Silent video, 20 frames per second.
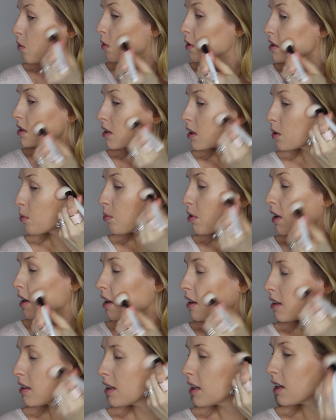we're just gonna put
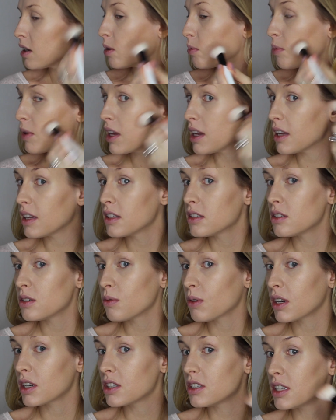a little bit
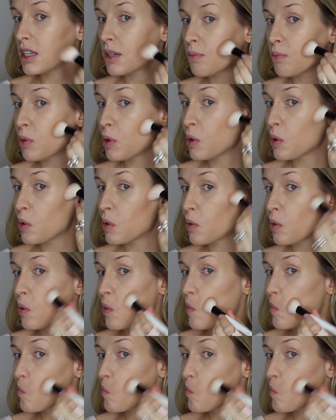into our cheekbone.